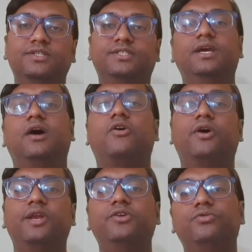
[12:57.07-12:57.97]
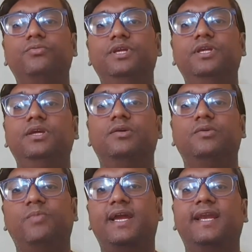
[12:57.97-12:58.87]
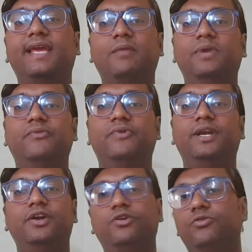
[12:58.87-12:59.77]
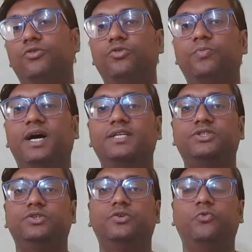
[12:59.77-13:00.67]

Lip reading: See, according to me, market can be divided into two parts.